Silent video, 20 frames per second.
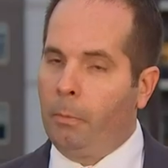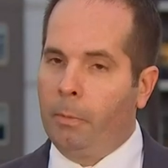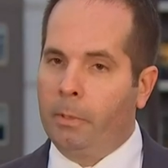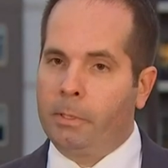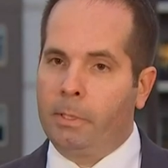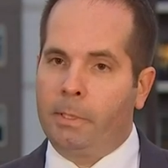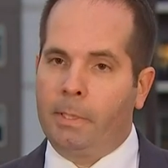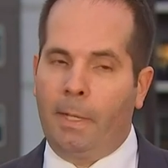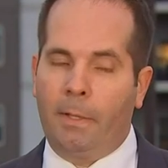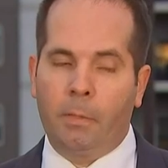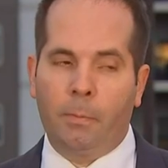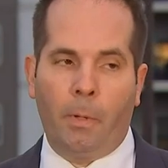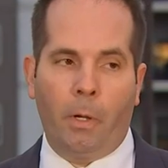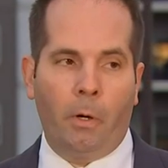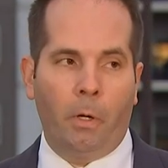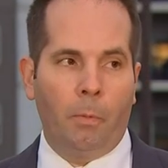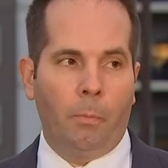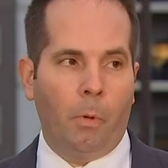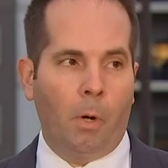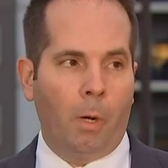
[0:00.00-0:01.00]
numerous attempts
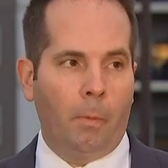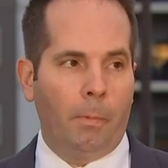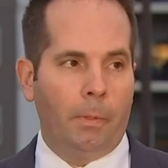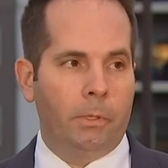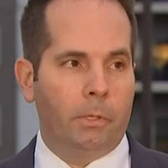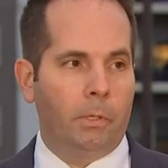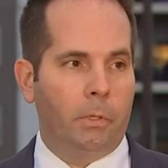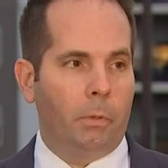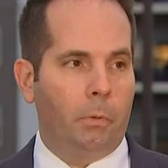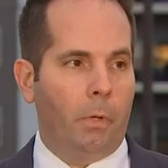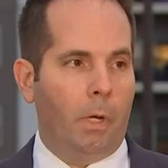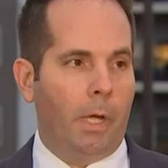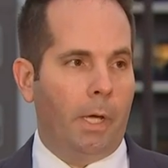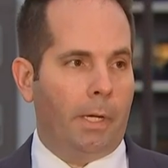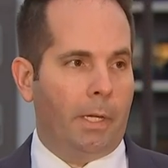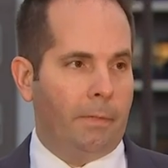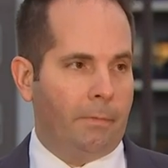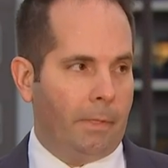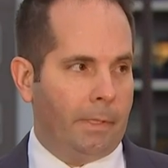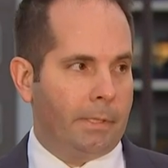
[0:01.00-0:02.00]
by our department to
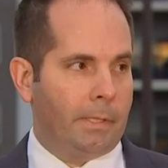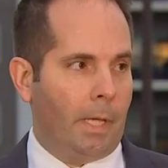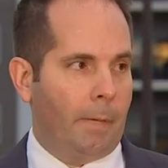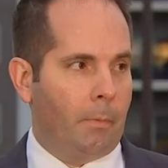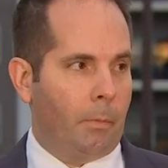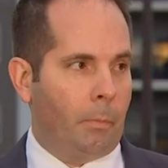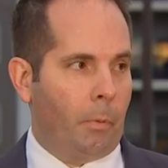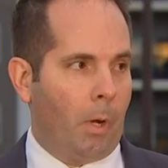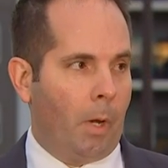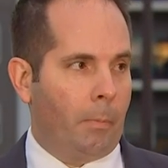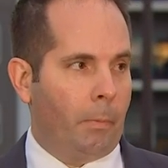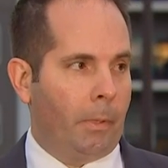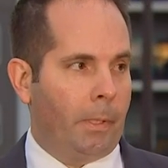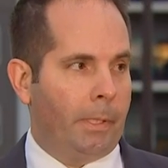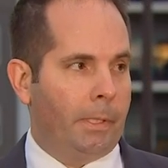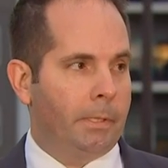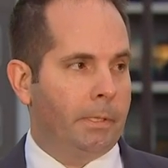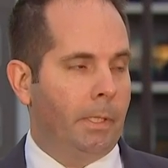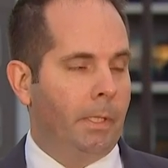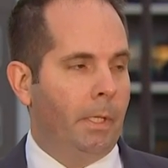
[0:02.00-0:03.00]
uh, convince Simon
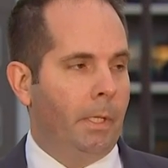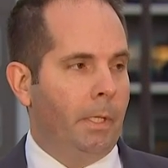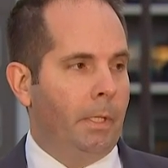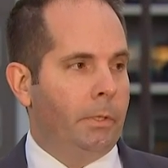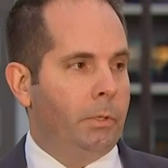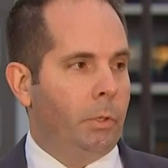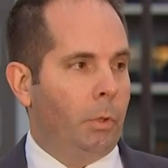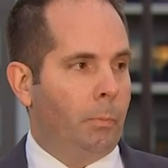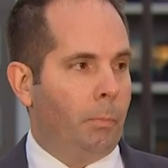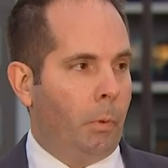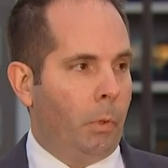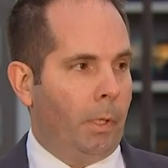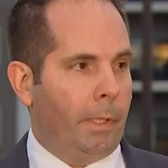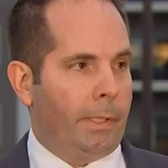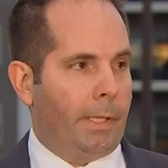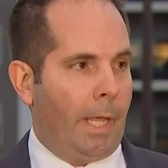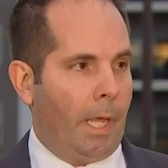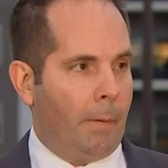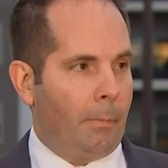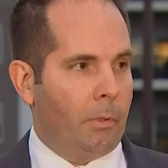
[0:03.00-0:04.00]
Properties to
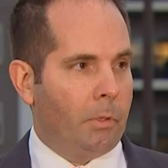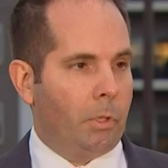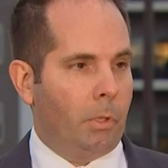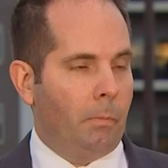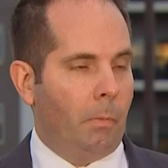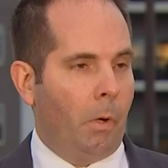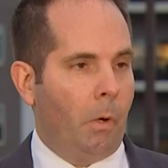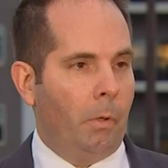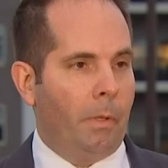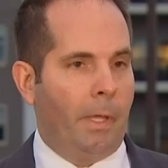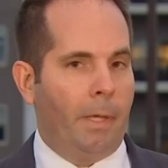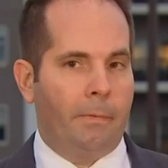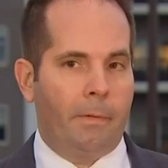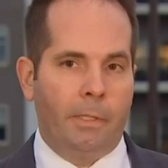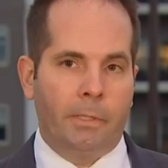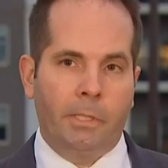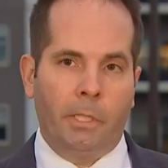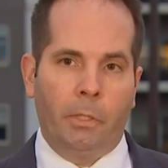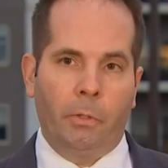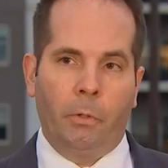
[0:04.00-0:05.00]
put cameras in the mall, they
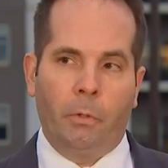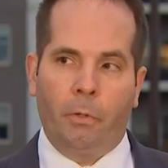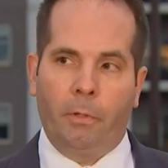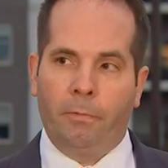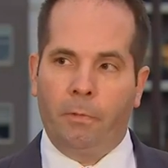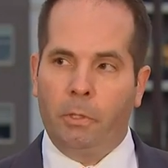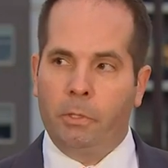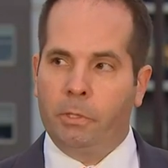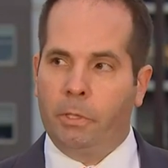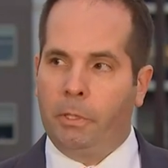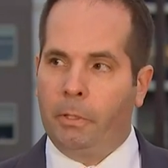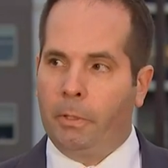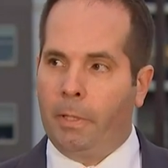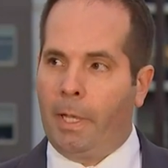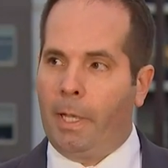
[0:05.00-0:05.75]
have continually refused to do